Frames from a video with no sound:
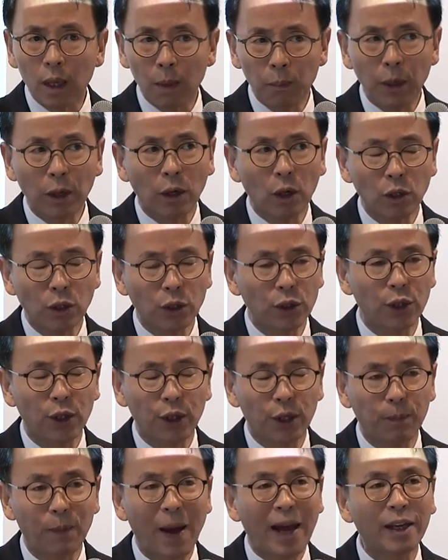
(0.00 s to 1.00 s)
because
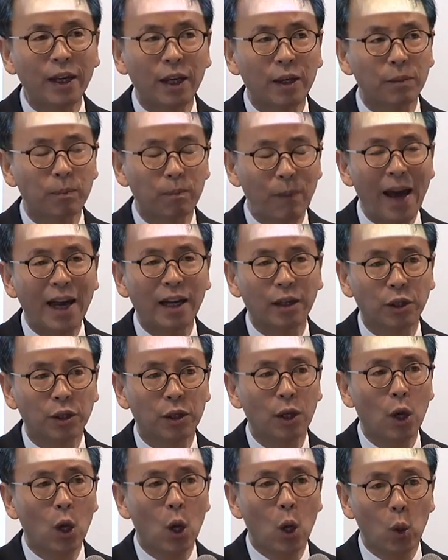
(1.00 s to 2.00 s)
the banks
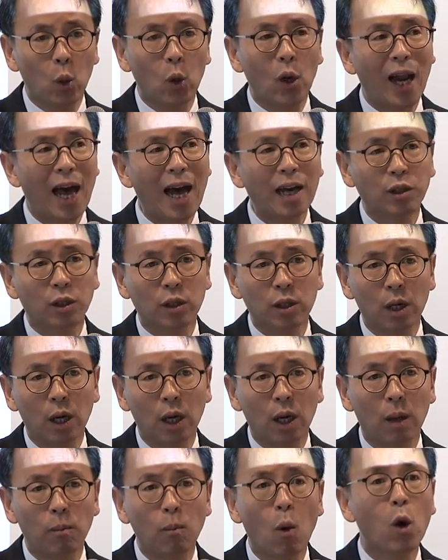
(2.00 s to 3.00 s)
relaxed
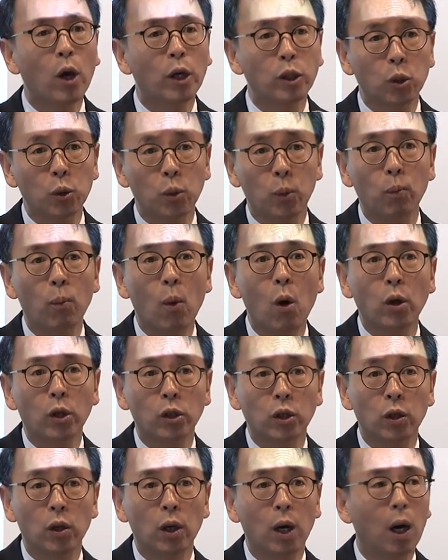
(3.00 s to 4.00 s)
mortgage
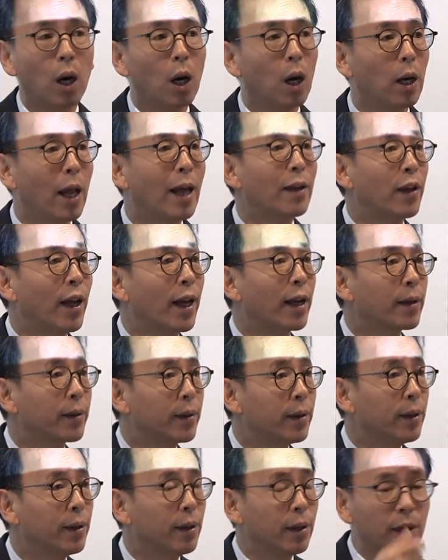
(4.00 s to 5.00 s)
lending.
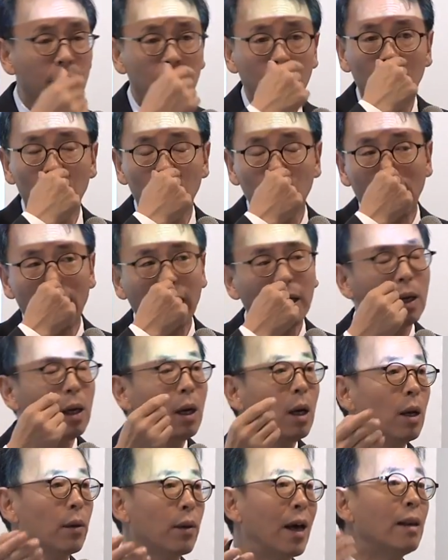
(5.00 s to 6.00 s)
Okay,
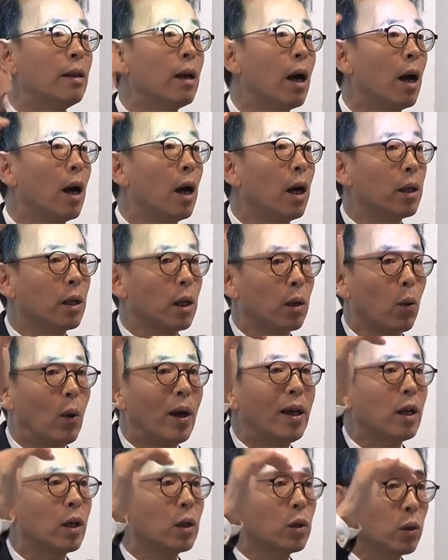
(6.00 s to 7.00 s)
then it
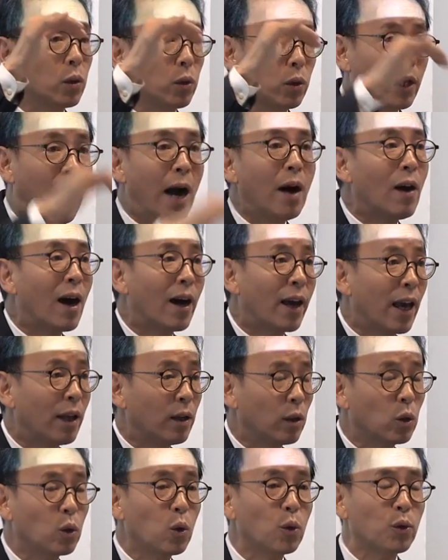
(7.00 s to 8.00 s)
went down again
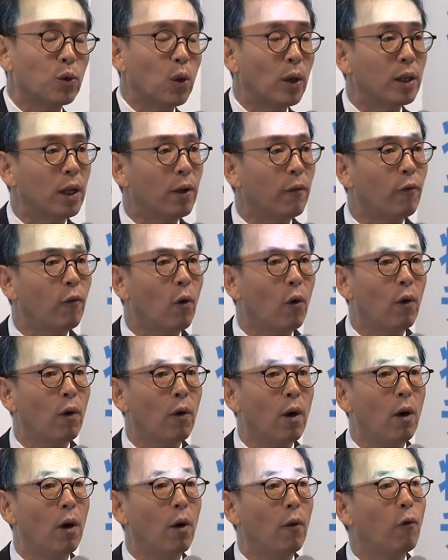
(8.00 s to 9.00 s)
in
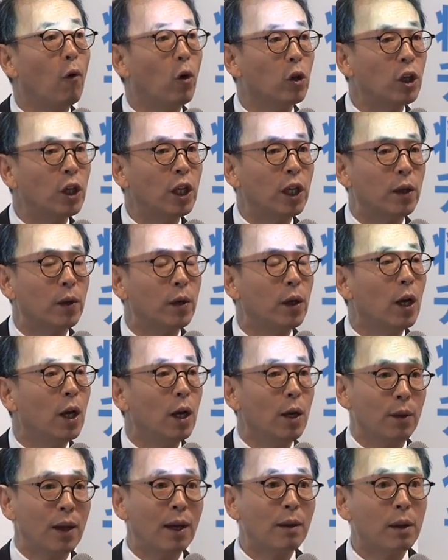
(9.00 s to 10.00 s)
2014.
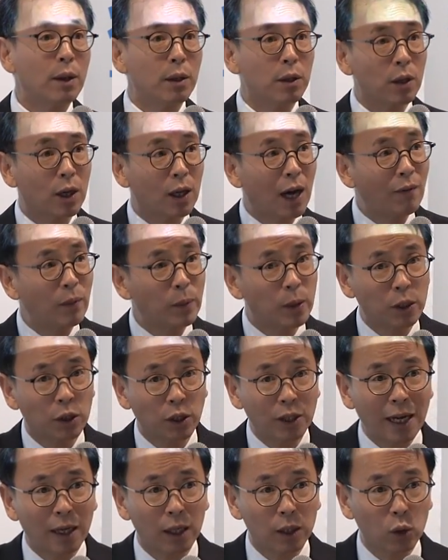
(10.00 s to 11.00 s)
Then the government
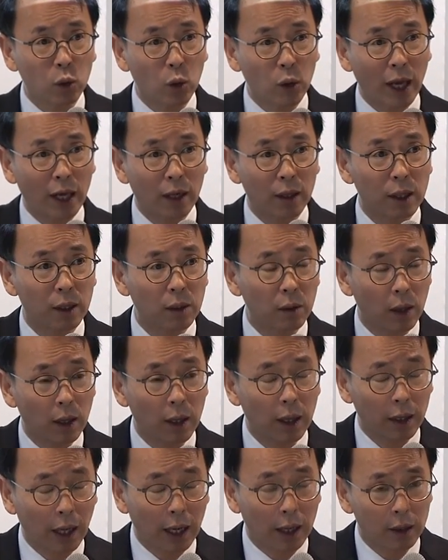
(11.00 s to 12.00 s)
started to get
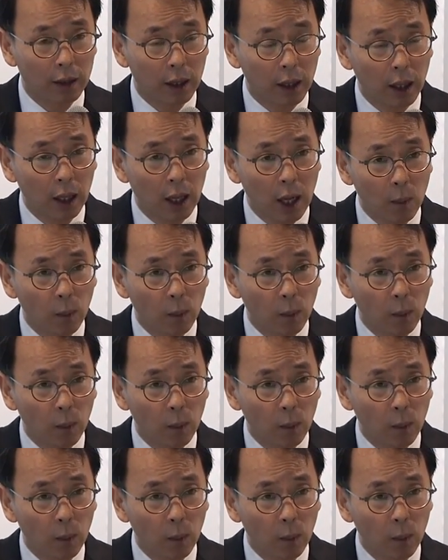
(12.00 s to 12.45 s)
the